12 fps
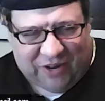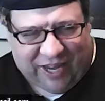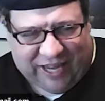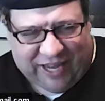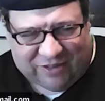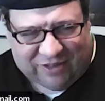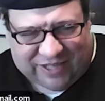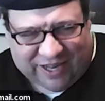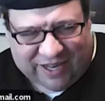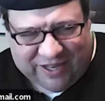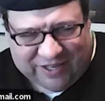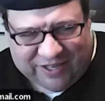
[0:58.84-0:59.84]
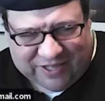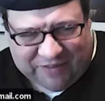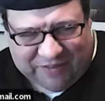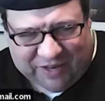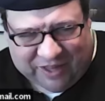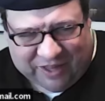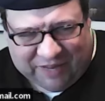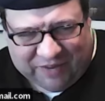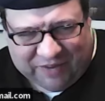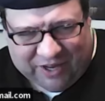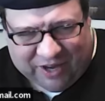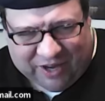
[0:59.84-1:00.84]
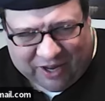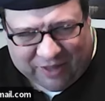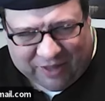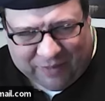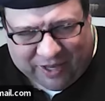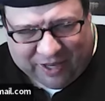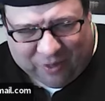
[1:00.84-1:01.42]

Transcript: like outside the 7-Eleven in Hollywood